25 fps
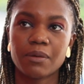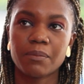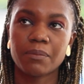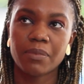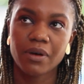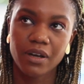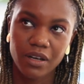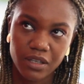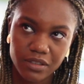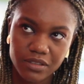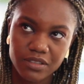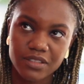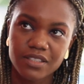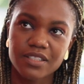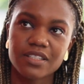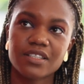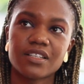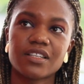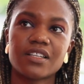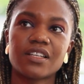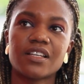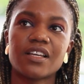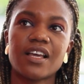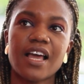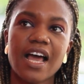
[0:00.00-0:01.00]
but
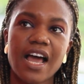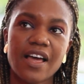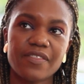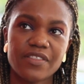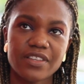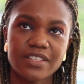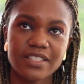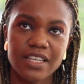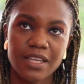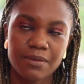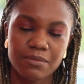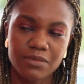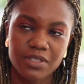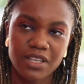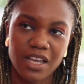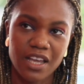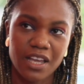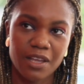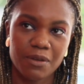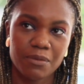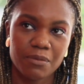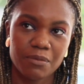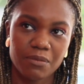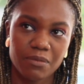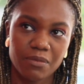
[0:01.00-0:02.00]
at the same
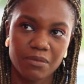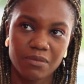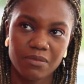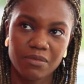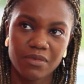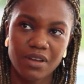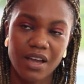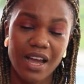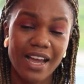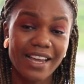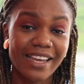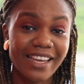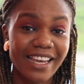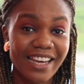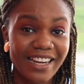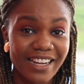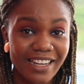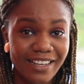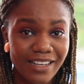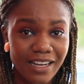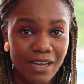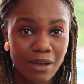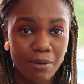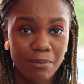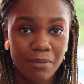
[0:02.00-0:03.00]
time, I get
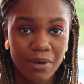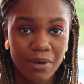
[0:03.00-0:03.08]
it now,